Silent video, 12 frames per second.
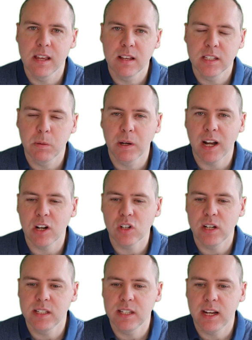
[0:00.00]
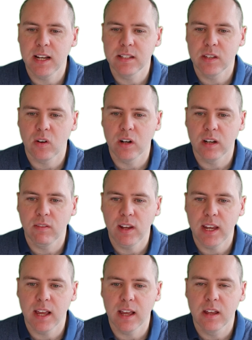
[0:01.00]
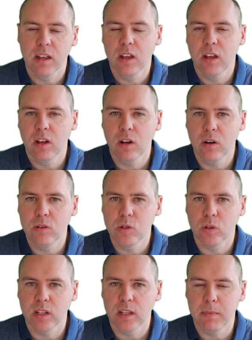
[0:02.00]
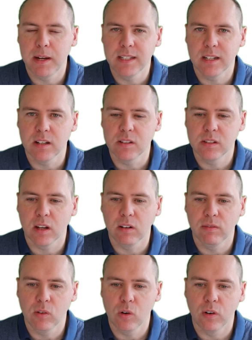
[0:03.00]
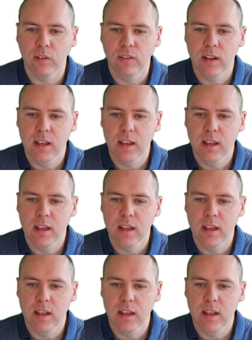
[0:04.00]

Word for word: So we can actually see inside of here who joined the meeting and so forth,